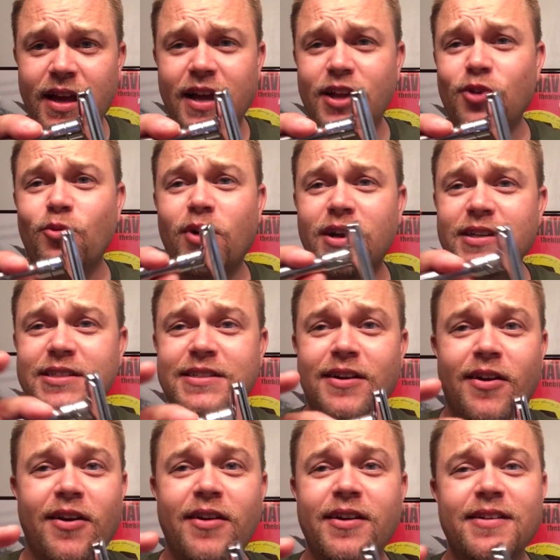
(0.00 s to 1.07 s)
and you want to
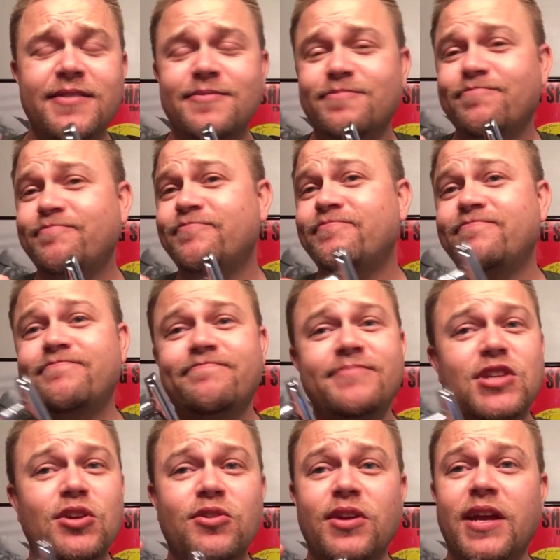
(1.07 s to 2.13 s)
start.
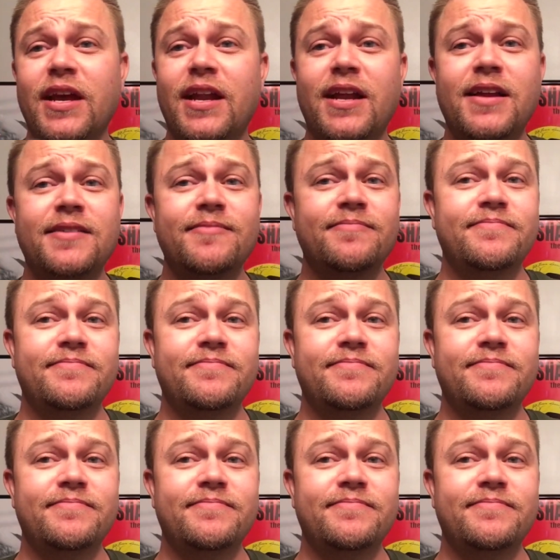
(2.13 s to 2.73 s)
You can get it